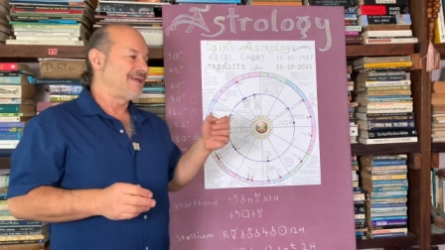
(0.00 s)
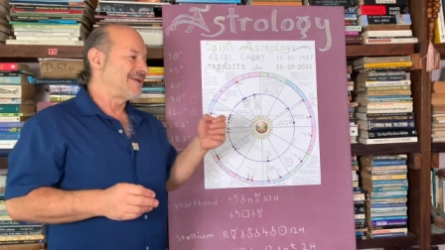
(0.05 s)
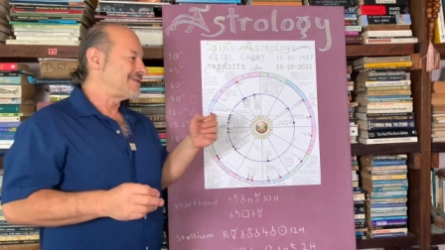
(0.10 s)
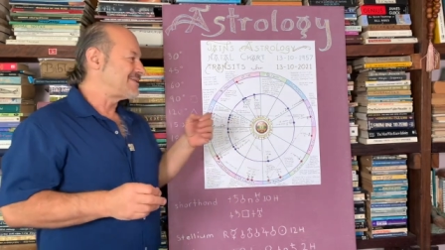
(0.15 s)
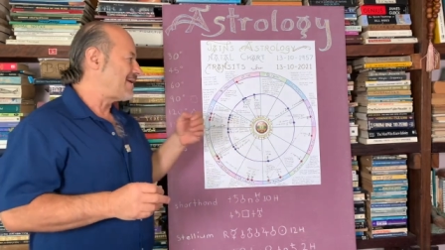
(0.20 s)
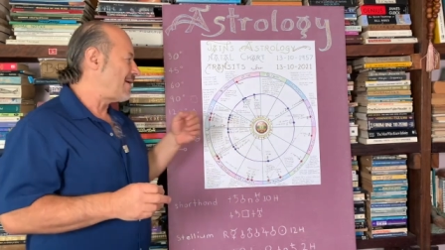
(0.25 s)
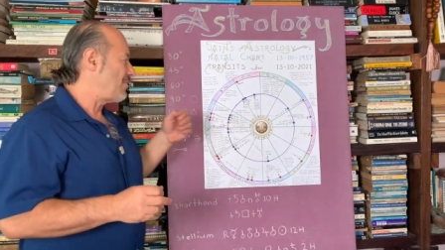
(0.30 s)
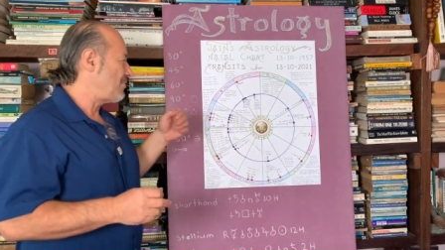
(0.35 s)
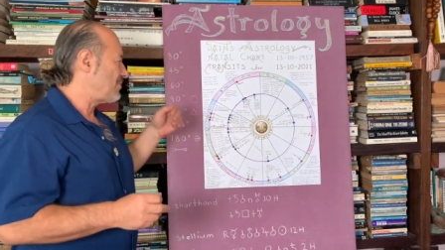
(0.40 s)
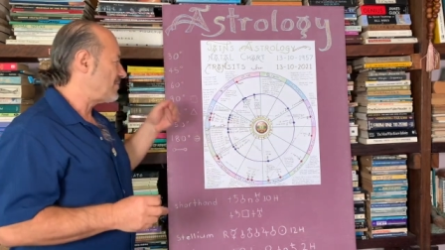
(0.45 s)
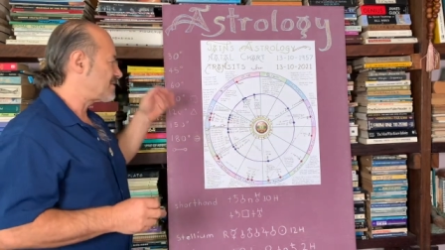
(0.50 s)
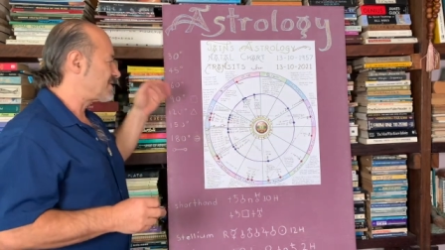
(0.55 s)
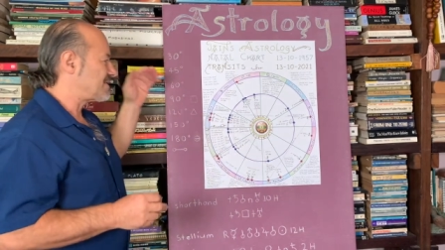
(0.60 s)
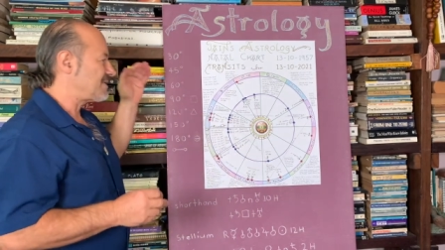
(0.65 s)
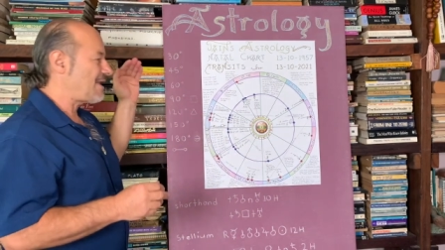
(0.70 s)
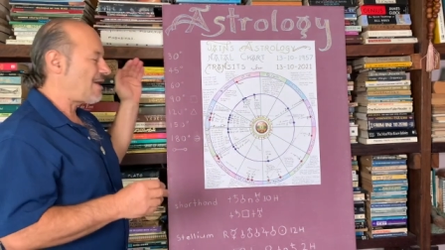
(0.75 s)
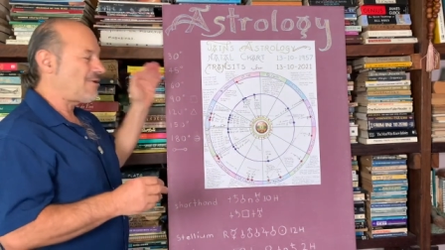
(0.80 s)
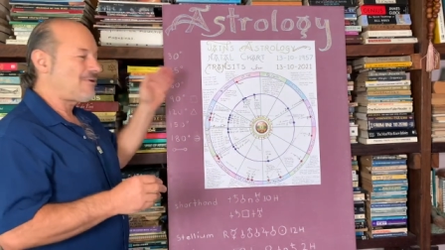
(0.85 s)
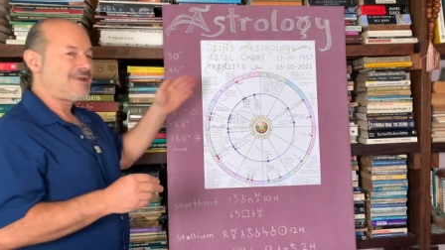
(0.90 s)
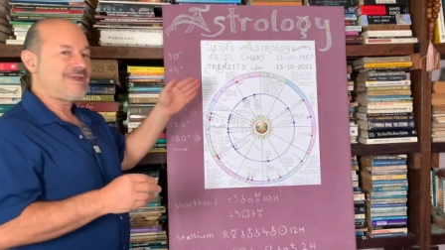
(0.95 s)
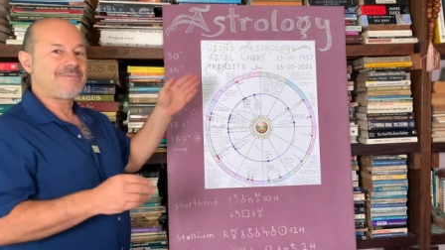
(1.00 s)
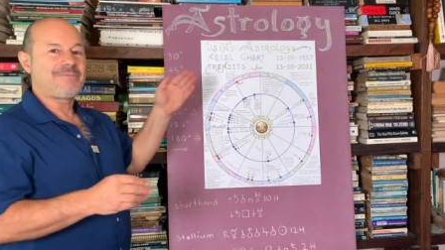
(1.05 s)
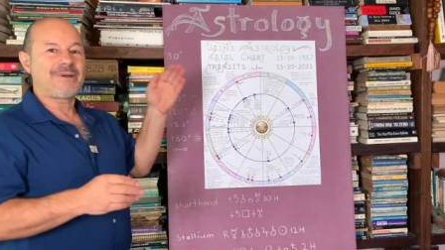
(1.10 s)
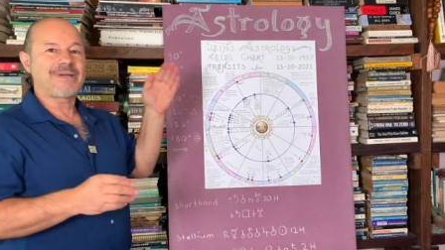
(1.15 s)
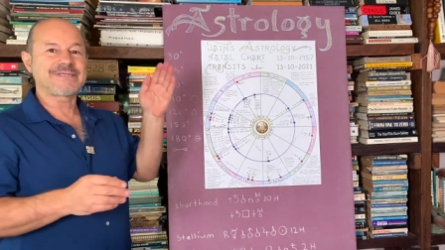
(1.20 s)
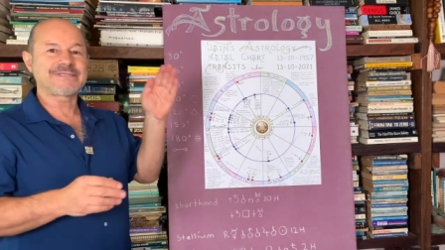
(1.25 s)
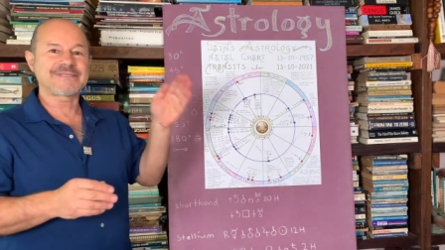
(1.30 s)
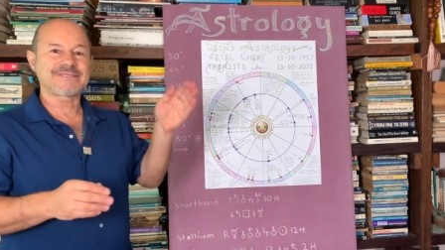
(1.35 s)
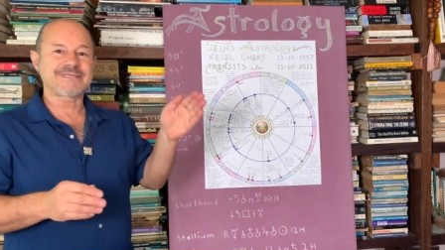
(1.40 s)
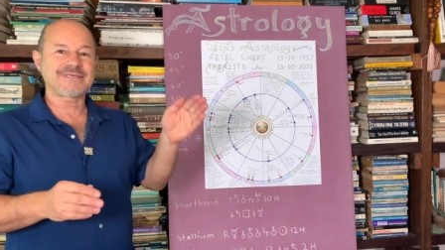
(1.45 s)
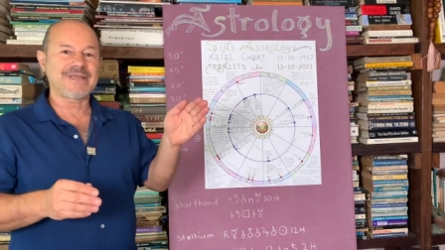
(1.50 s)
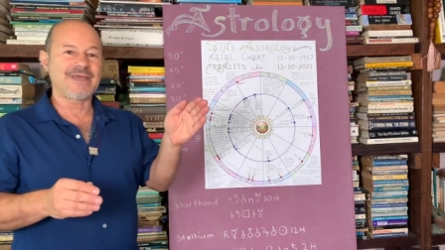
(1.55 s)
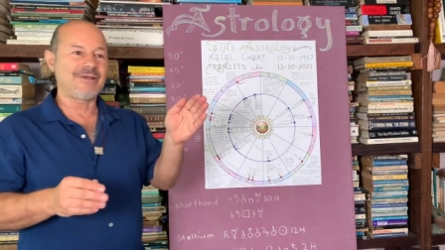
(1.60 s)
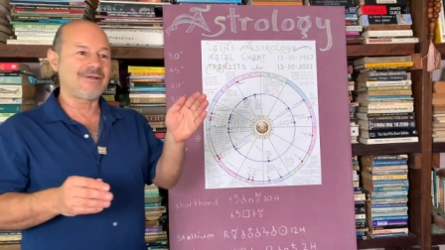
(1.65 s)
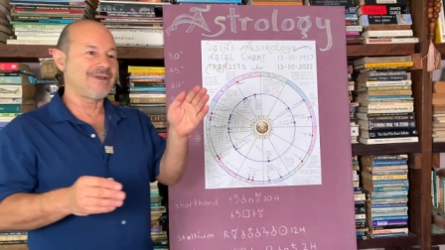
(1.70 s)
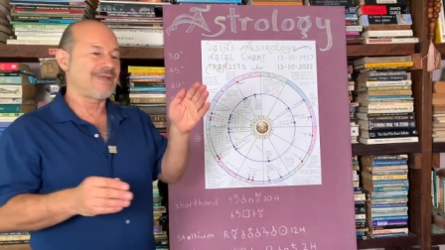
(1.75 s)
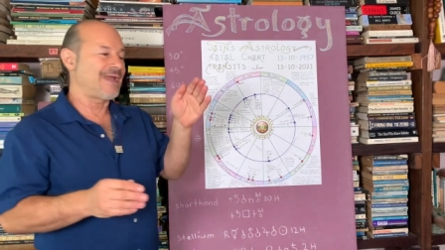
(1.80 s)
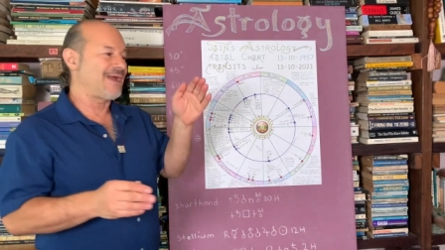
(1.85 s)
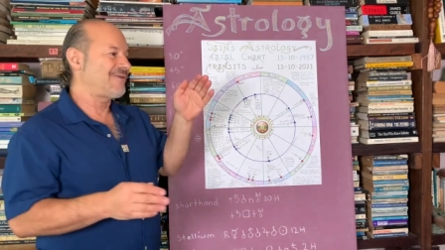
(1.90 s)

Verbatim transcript: So slowly by slowly